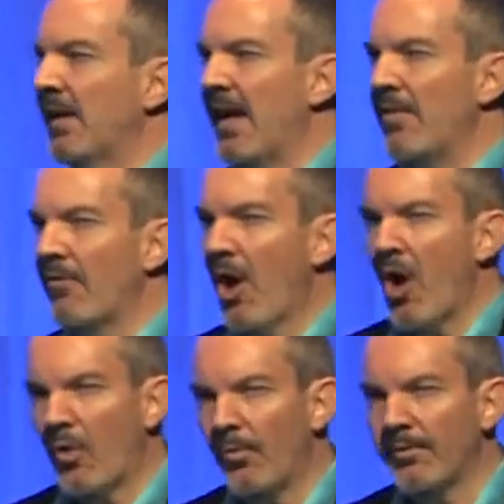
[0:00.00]
There are
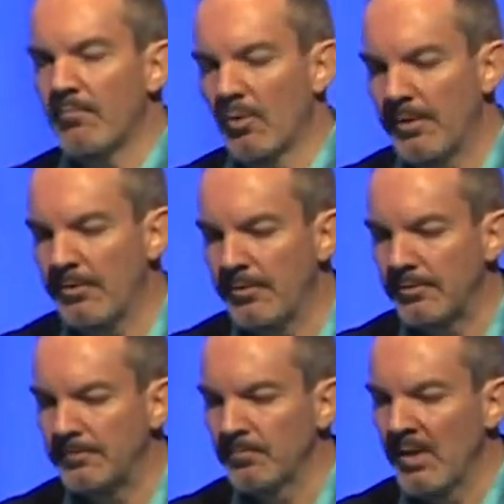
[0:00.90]
holes in what we
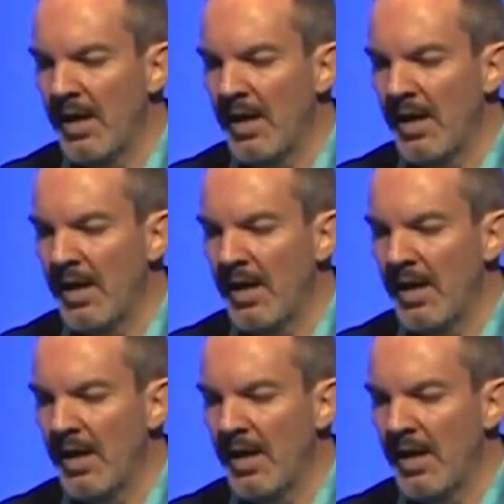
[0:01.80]
do.